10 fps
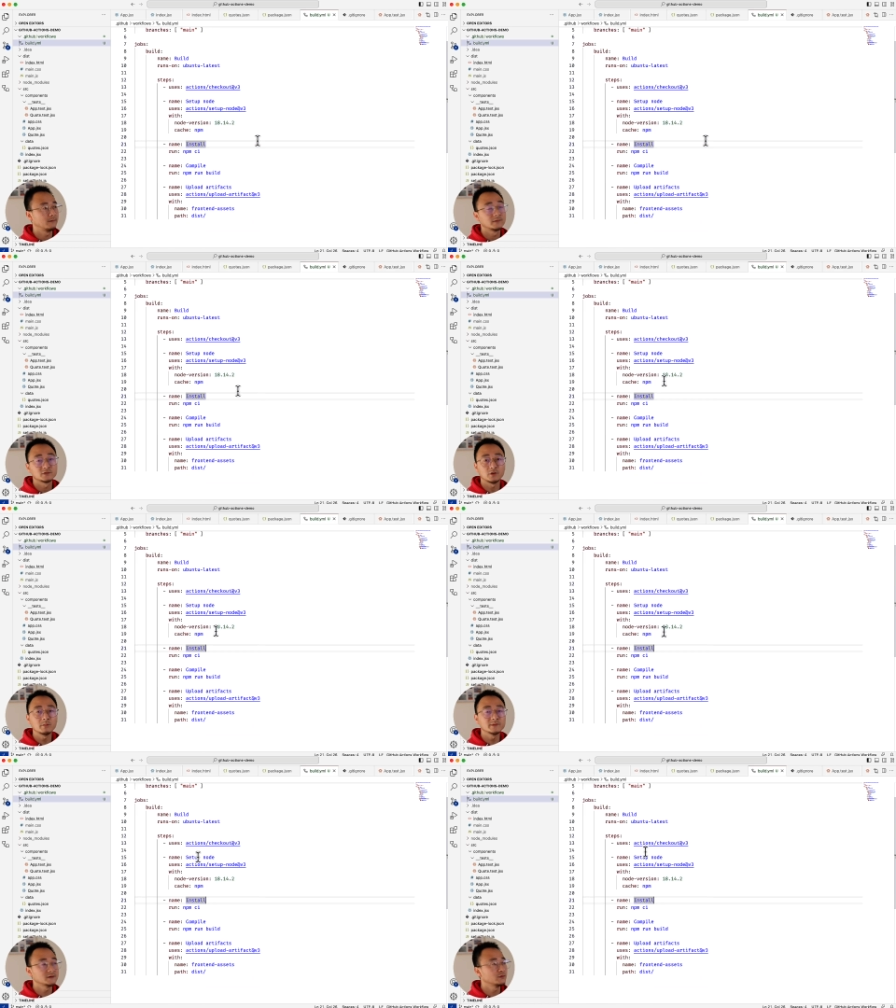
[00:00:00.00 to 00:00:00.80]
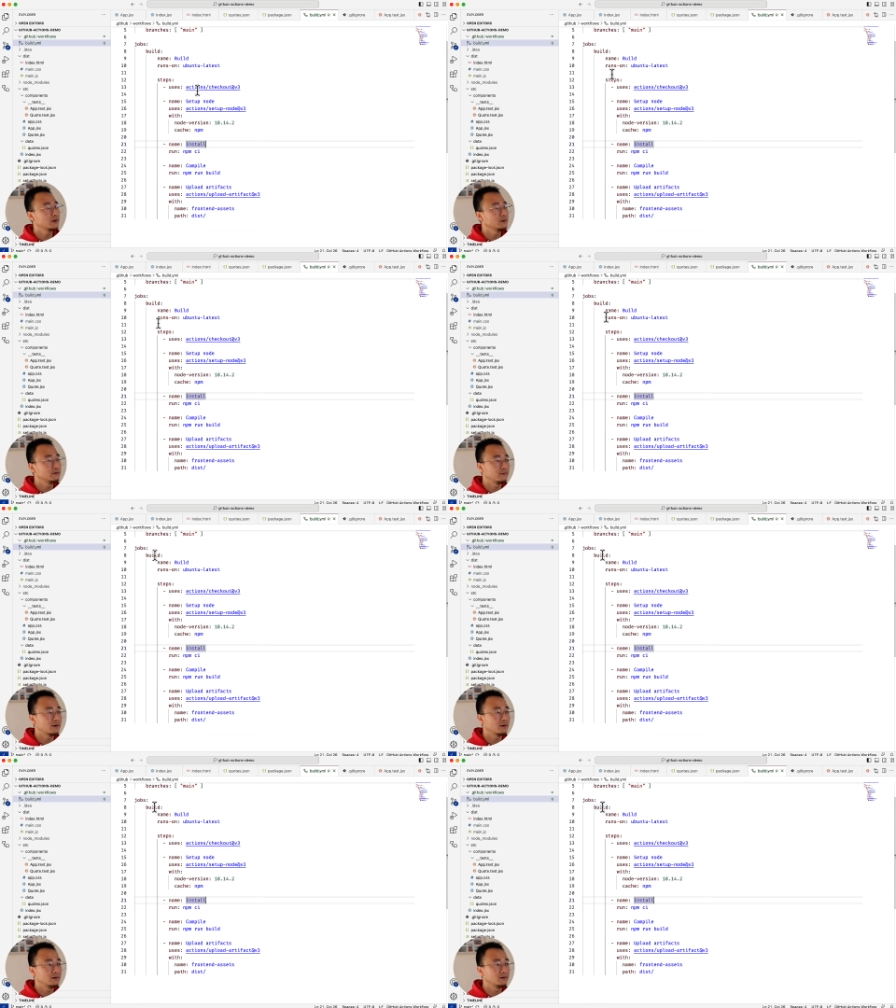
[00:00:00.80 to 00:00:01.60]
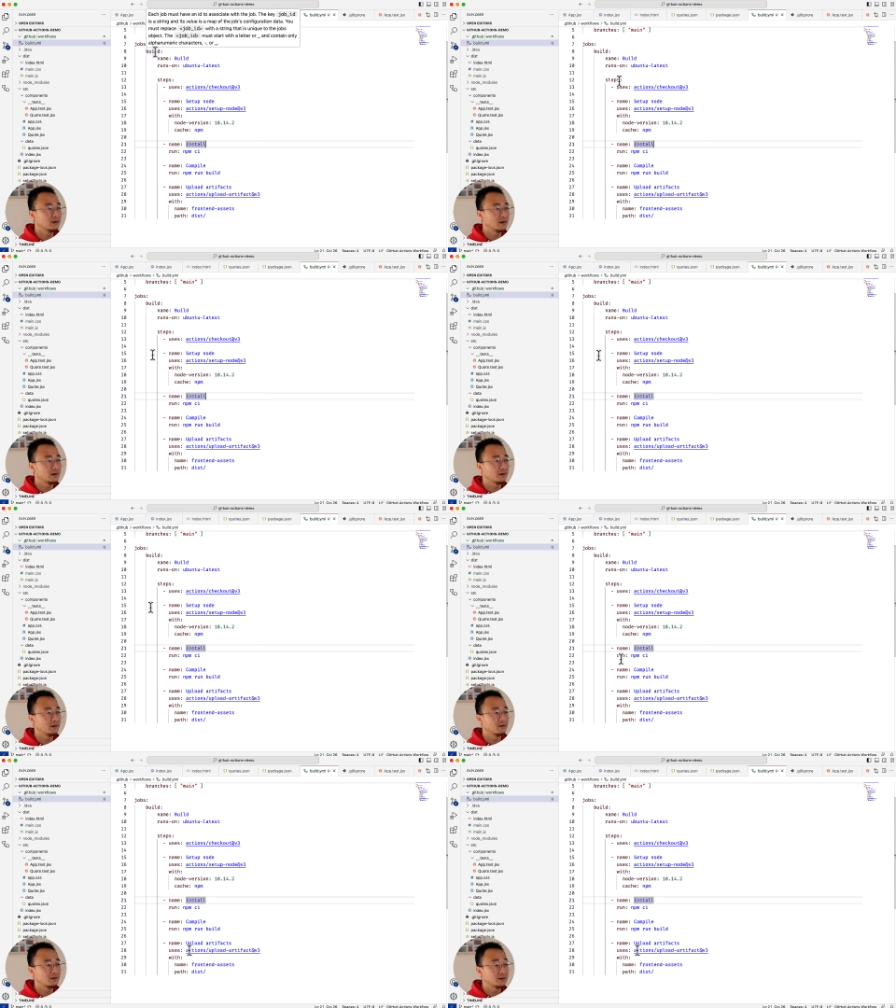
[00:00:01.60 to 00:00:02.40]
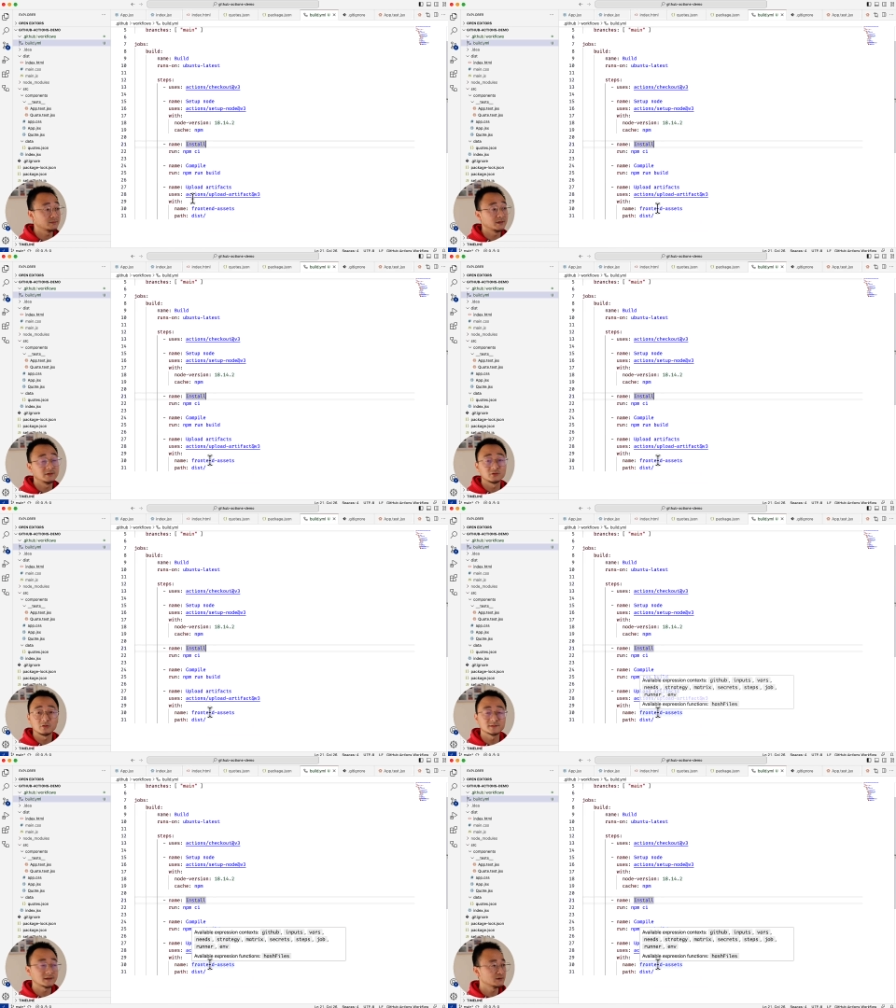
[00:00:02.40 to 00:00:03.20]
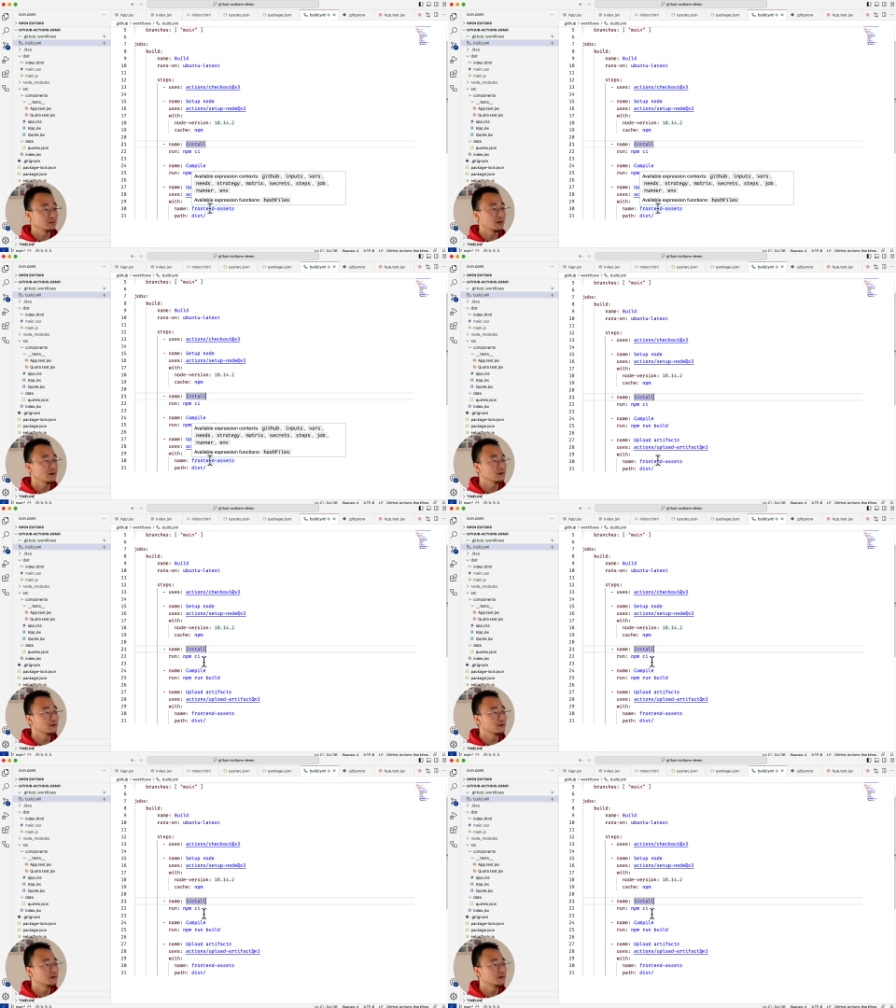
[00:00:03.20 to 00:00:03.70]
So obviously you can define uh, as many jobs as you like,